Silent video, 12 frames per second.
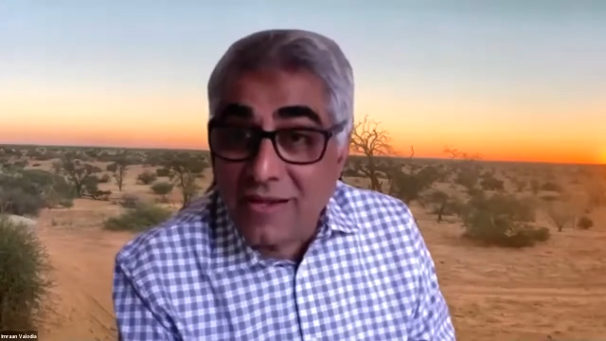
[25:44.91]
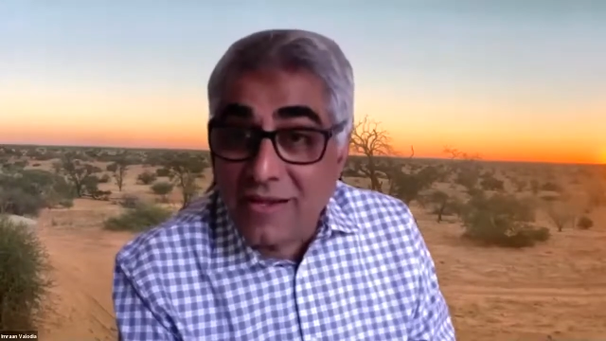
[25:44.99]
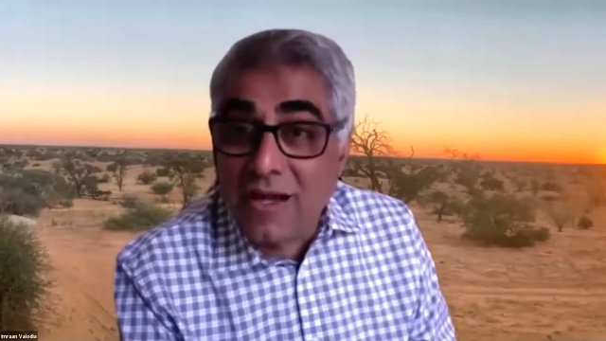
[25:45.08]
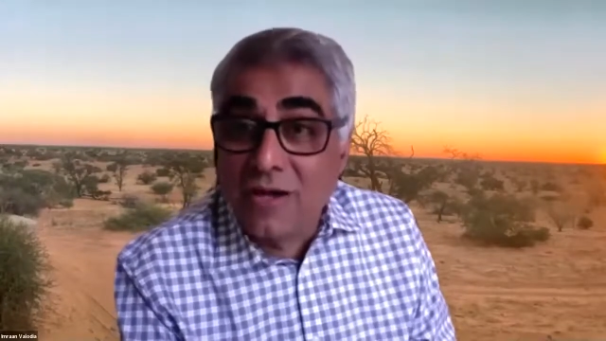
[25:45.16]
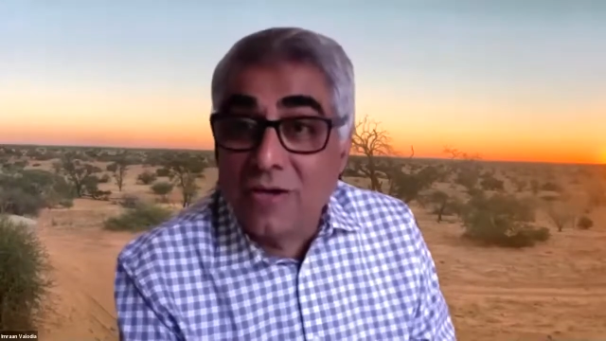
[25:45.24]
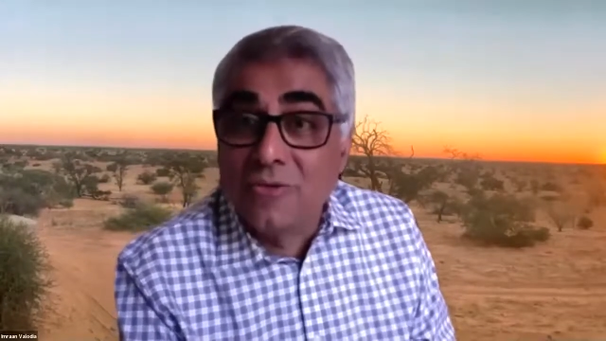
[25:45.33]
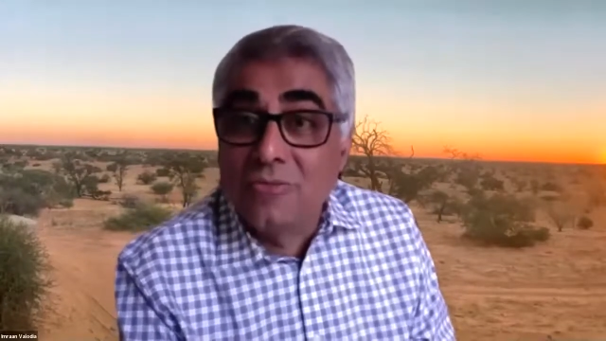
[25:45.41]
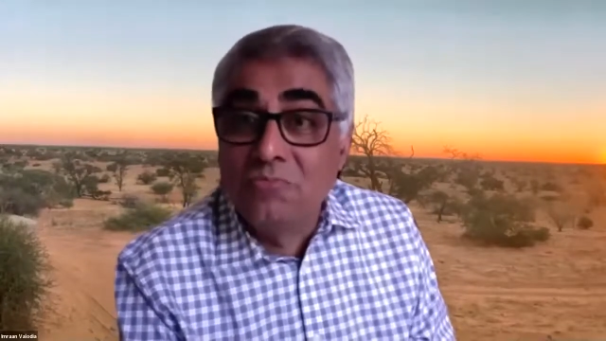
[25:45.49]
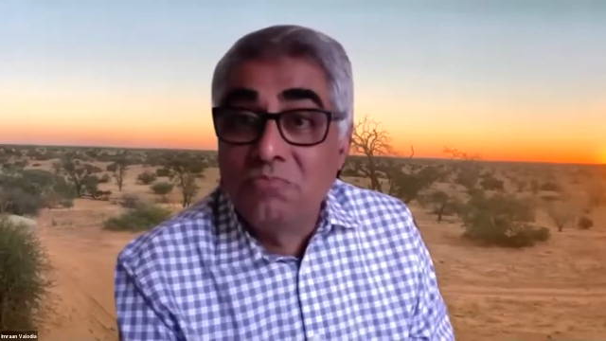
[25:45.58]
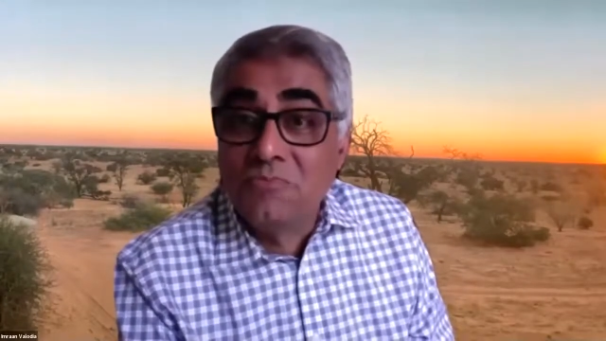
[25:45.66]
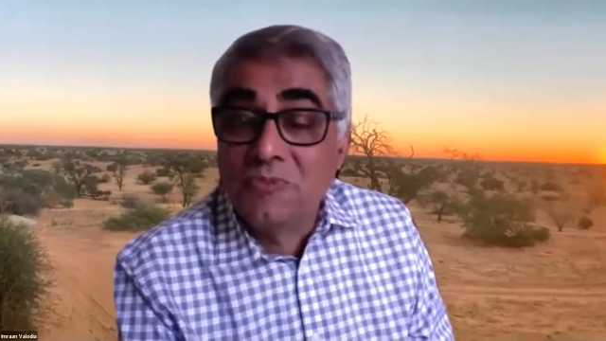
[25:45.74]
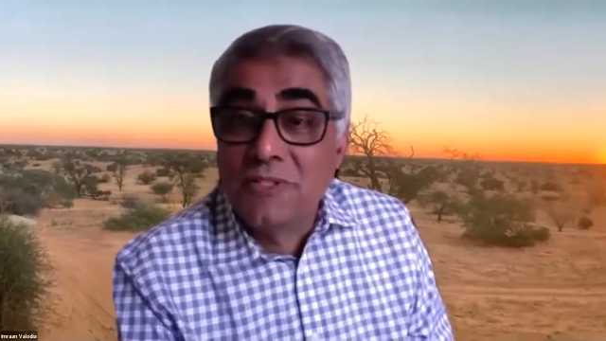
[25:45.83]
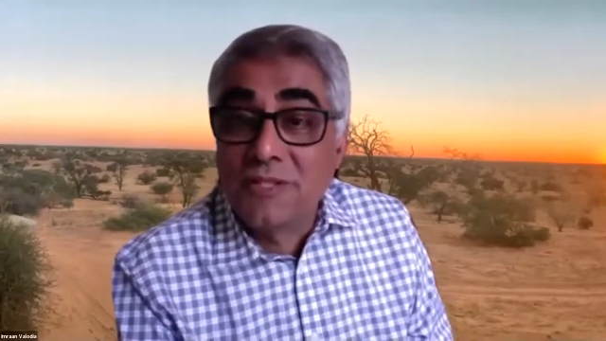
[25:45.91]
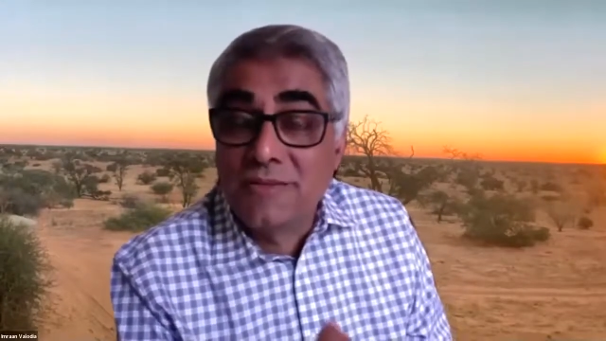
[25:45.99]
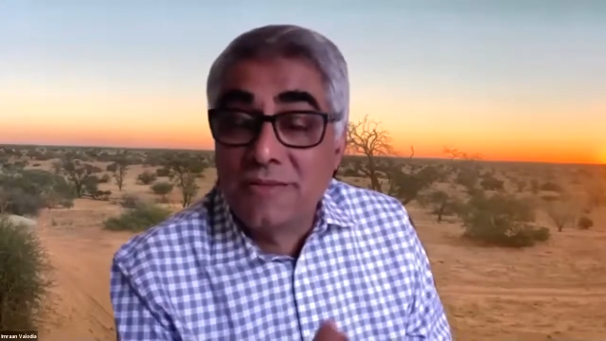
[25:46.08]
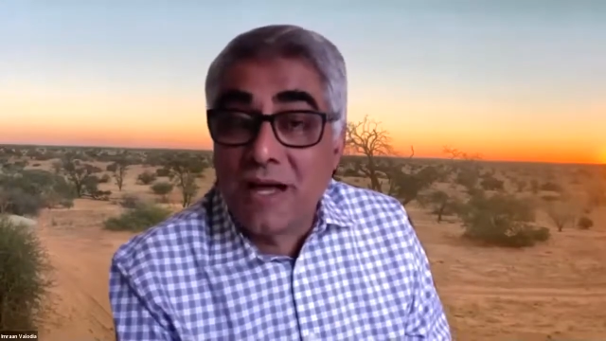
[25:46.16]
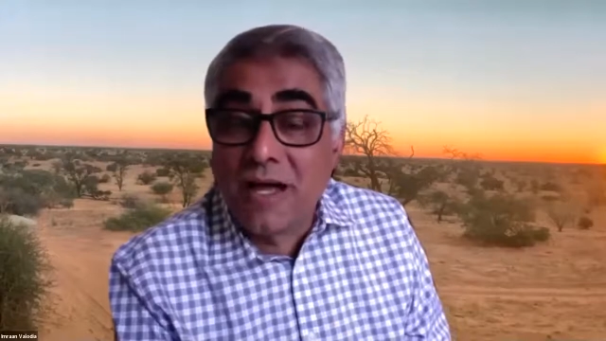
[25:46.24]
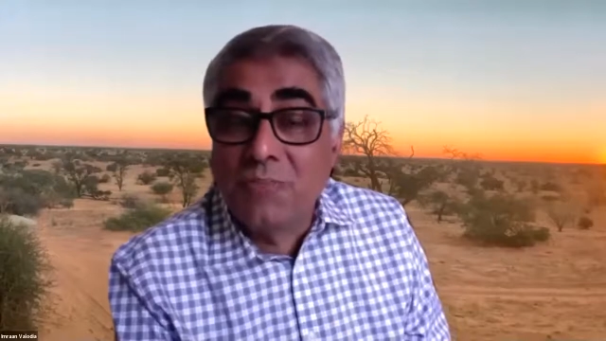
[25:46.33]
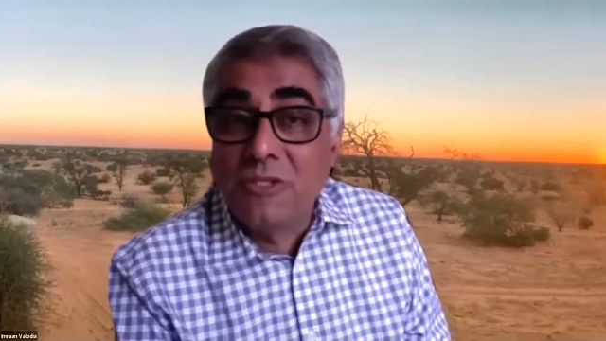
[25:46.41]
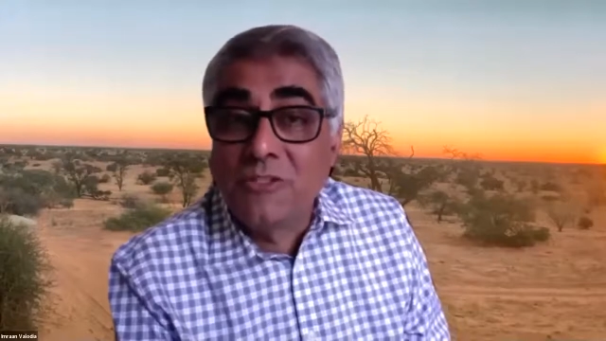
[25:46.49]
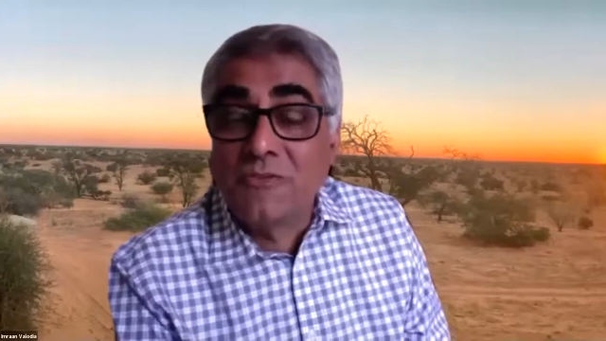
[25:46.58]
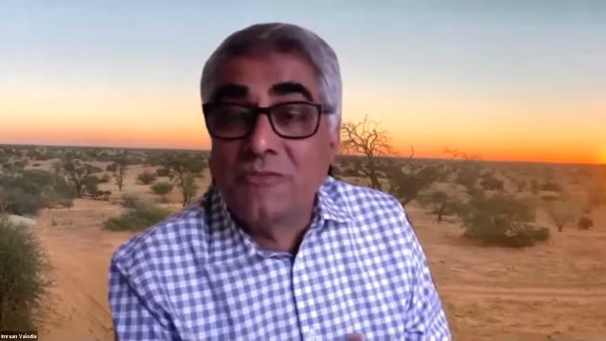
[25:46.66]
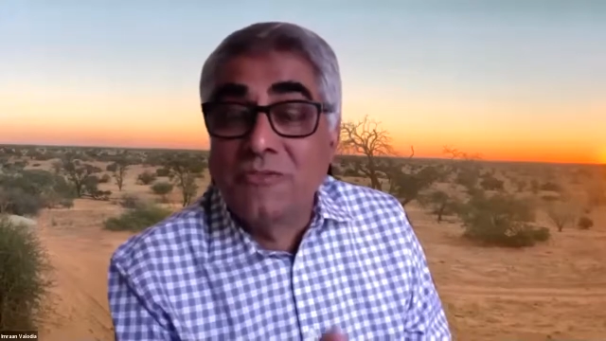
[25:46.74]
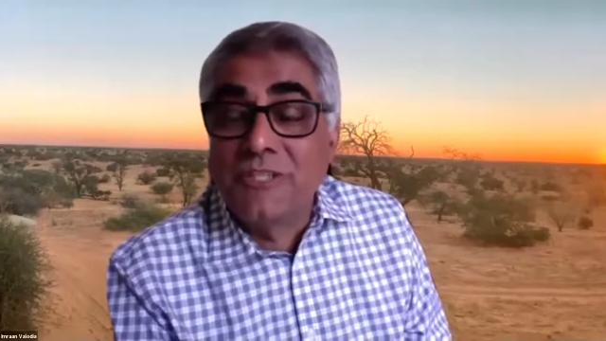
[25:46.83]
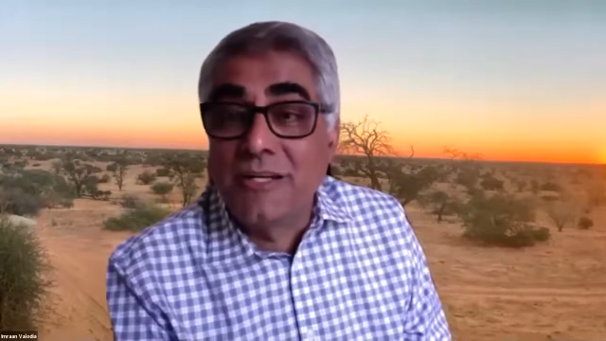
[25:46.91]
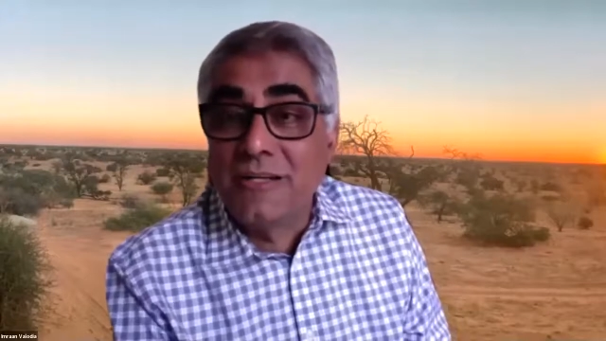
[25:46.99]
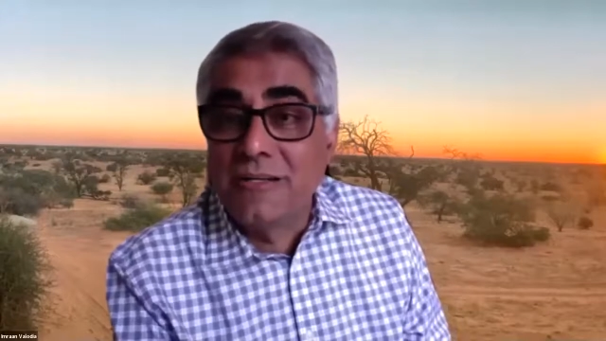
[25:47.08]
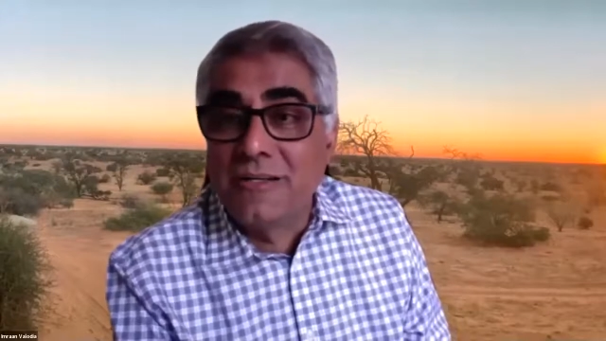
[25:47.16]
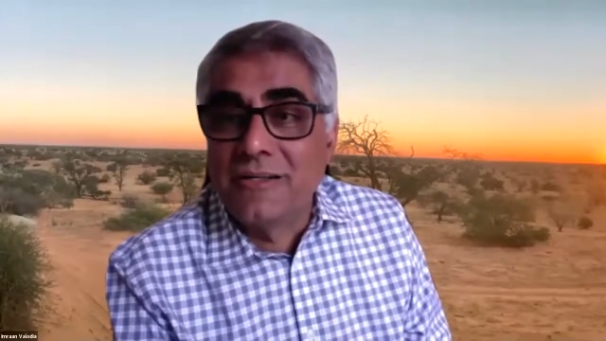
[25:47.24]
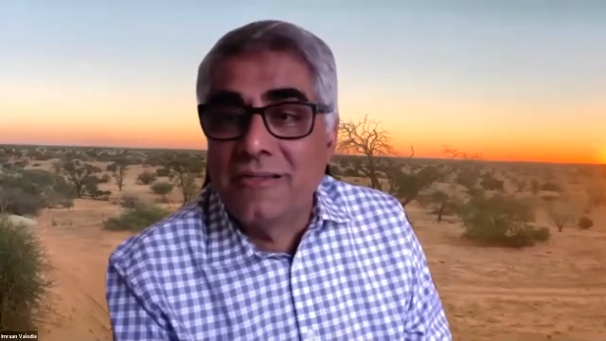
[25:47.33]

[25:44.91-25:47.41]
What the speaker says: how much of gender